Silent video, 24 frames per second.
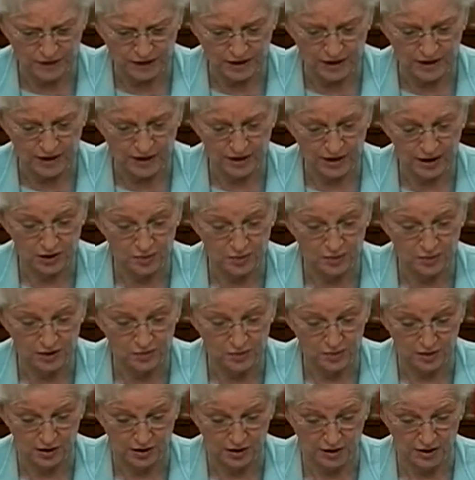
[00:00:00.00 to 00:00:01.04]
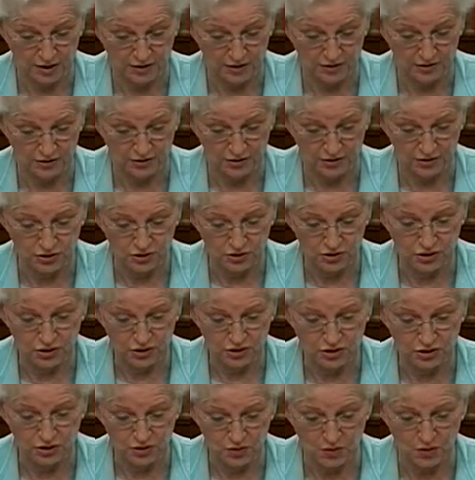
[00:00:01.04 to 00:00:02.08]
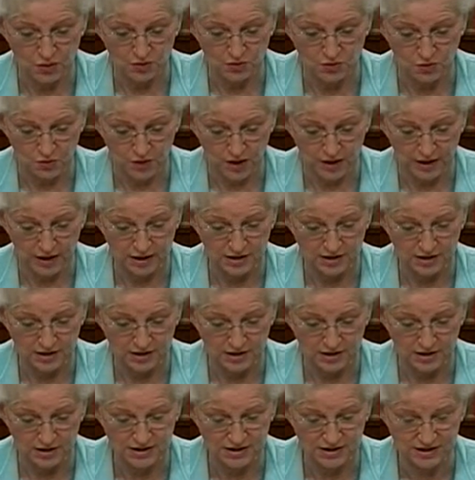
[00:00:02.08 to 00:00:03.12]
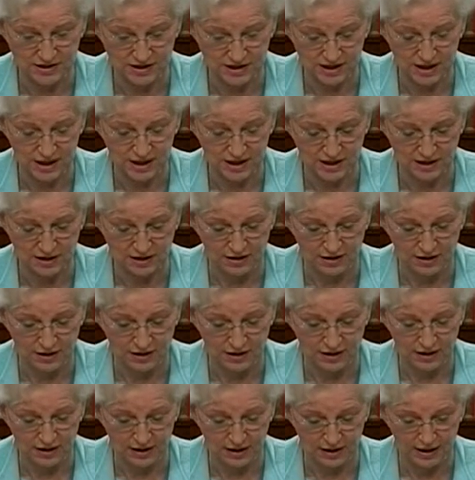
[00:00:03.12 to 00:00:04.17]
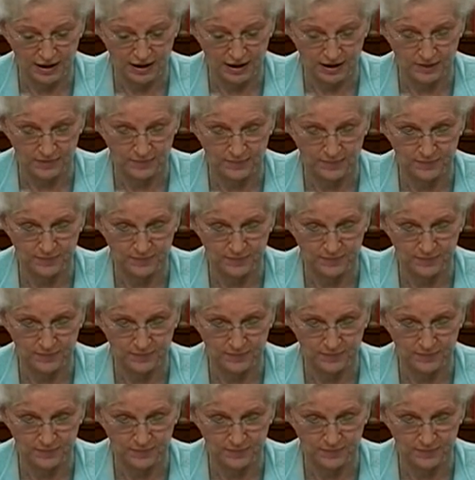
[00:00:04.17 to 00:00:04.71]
He replied, You are right in saying I am.